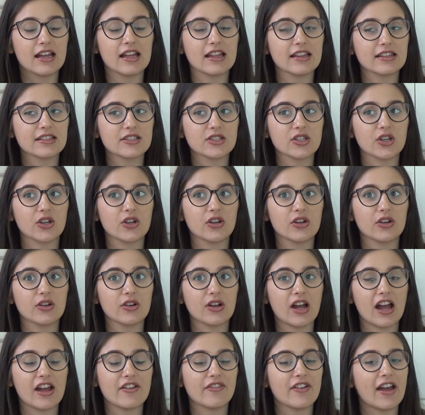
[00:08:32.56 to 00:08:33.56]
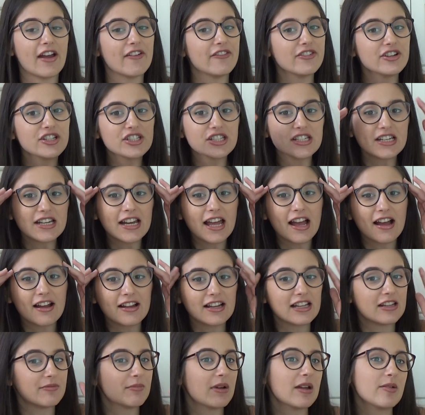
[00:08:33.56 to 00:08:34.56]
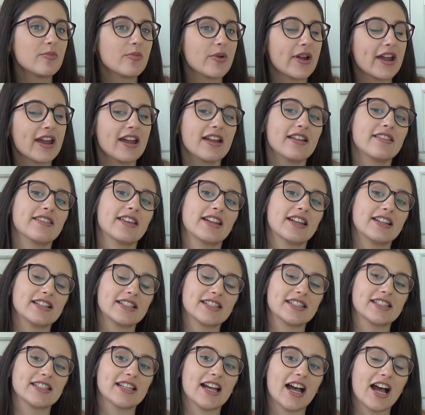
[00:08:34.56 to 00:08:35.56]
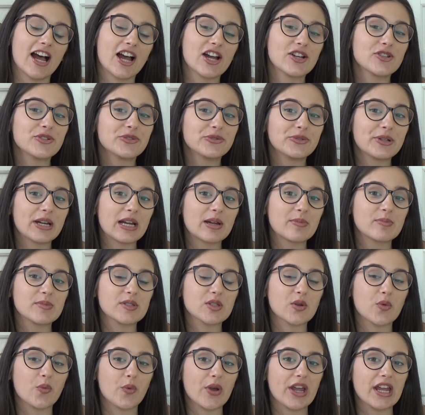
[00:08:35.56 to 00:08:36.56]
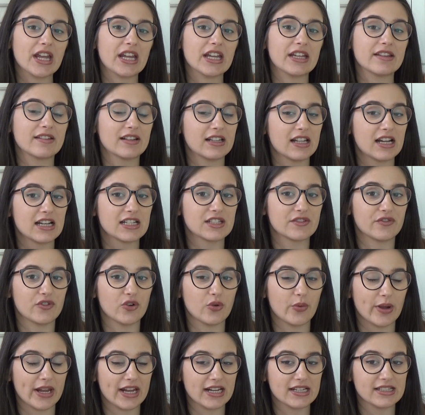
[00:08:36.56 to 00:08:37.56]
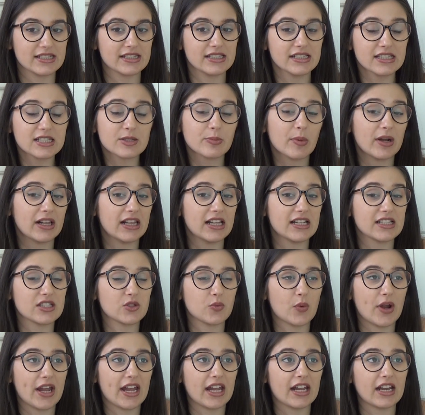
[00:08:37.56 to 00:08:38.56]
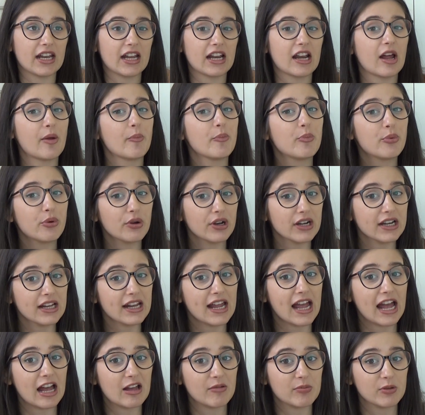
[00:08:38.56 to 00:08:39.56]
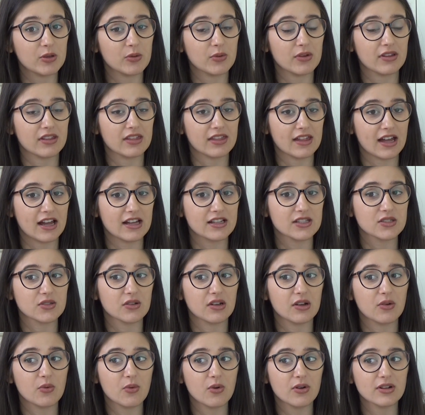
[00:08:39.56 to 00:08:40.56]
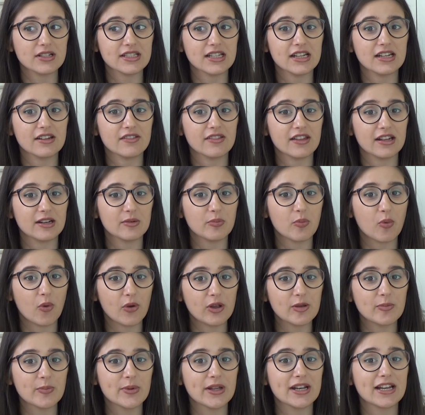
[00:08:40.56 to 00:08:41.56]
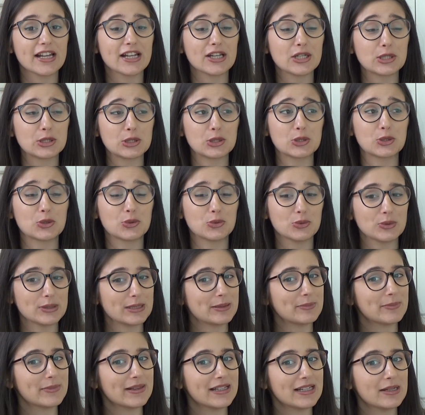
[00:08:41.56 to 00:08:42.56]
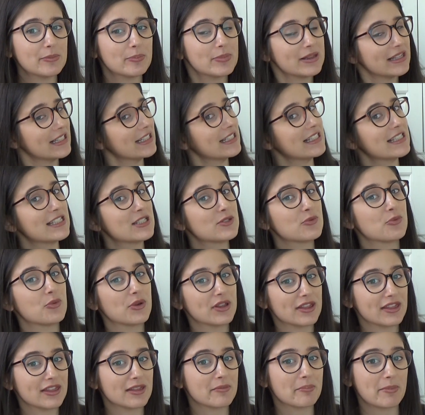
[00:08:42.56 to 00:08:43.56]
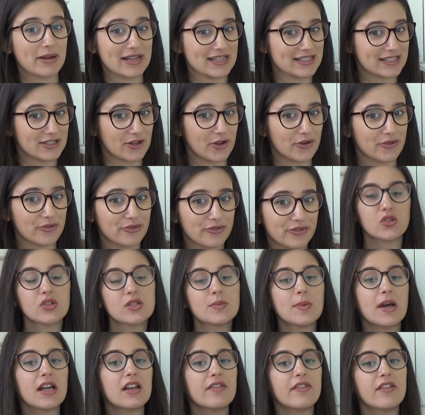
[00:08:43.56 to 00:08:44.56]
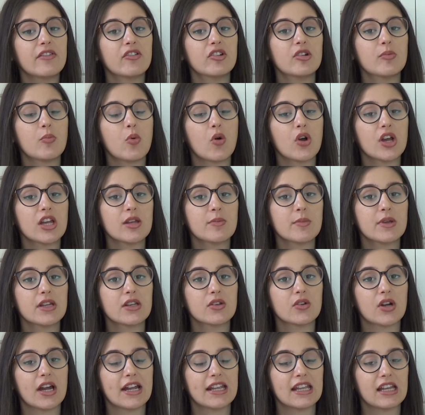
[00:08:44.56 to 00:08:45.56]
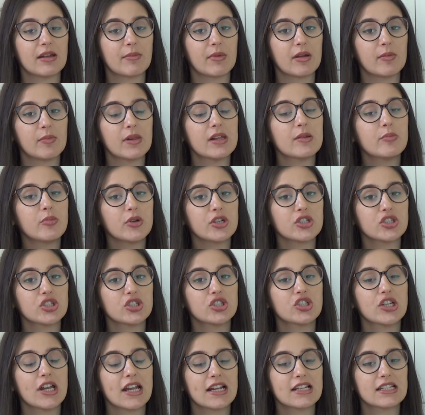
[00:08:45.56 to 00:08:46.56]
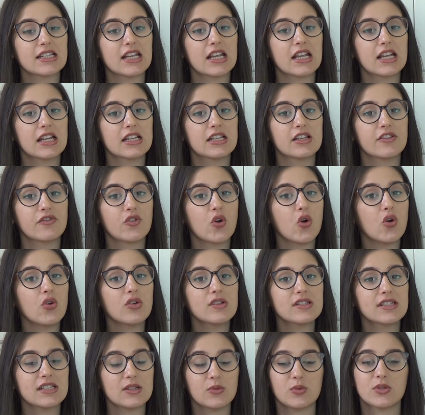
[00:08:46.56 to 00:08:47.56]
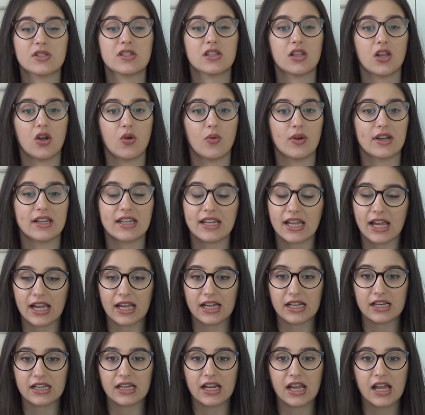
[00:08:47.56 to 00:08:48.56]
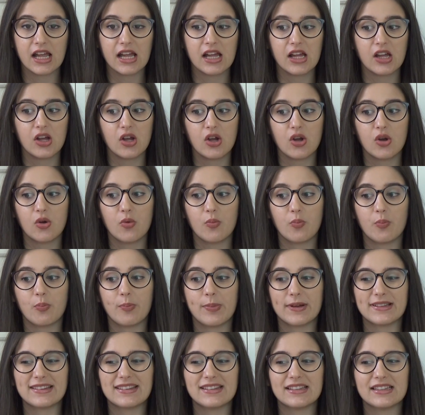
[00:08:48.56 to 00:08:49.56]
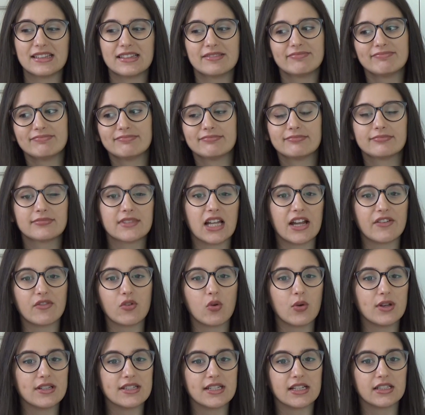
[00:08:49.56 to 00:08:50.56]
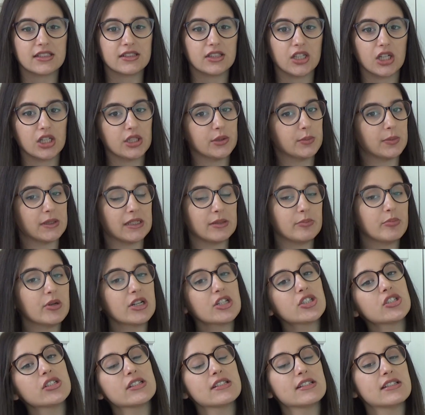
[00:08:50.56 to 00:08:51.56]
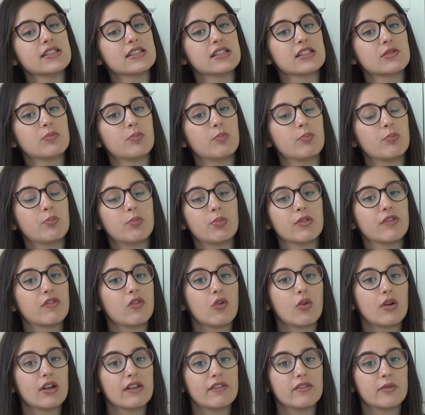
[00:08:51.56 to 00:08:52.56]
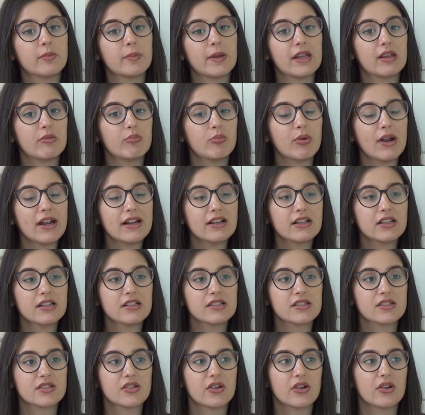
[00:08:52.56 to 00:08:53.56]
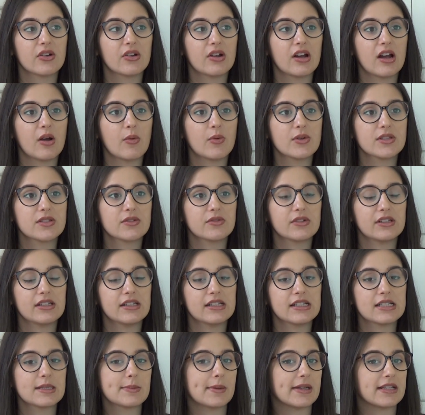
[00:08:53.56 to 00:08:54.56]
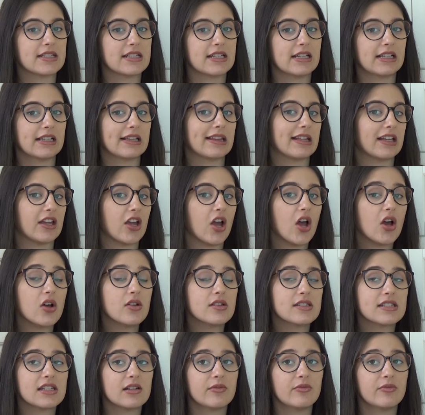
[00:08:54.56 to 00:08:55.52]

So I've averaged it out in my brain that it's 100 grams a week in the last 4 weeks since my last weigh-in, and I'm pretty happy with that. So I walked out of that appointment extremely pleased with myself. So as part of every appointment, I get my blood pressure checked, and of course it was low again, but I've always had low blood pressure since before even being pregnant, so I wasn't really expecting anything else.